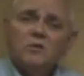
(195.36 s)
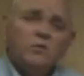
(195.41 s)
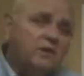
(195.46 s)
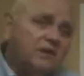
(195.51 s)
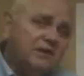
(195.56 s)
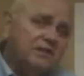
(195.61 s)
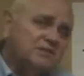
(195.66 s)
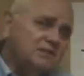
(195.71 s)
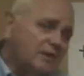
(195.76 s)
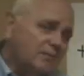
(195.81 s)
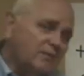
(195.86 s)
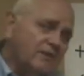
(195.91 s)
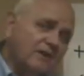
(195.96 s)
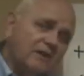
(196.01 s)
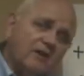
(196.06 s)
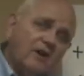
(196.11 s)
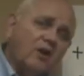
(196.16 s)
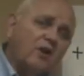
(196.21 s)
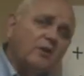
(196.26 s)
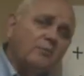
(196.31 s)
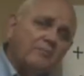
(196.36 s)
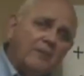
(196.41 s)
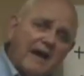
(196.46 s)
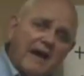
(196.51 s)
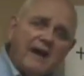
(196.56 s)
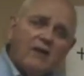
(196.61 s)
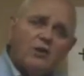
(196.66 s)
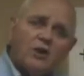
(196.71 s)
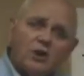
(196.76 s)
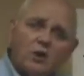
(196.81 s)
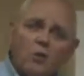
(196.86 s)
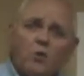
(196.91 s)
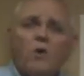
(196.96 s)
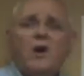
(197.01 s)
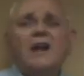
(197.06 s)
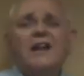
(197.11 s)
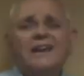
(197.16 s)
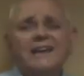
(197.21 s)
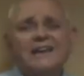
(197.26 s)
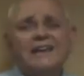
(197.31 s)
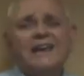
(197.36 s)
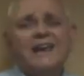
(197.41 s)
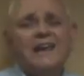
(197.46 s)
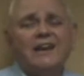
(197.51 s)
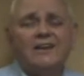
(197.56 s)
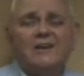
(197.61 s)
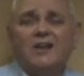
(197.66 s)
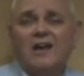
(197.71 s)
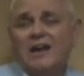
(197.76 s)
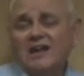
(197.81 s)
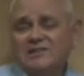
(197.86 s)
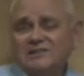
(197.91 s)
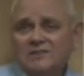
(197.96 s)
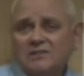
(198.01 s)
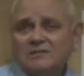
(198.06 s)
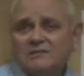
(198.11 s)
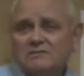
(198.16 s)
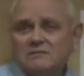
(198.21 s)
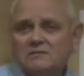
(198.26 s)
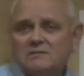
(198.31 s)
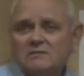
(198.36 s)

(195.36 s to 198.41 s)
We need something called a power quality analyzer.